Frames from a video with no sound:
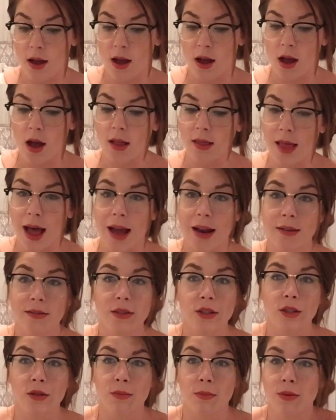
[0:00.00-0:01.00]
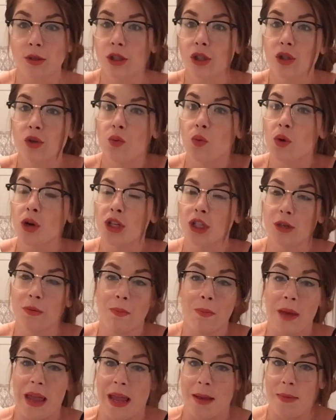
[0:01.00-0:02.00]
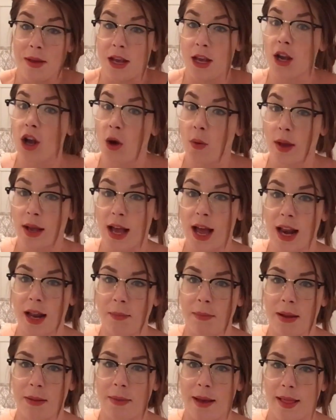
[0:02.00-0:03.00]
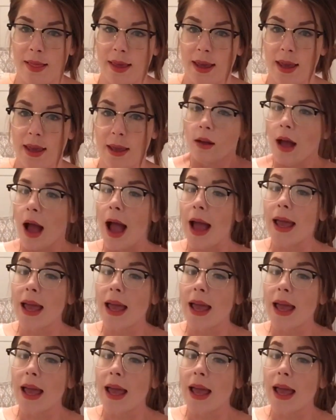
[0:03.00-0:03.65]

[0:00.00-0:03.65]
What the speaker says: a lot of squished baby going on in my belly. I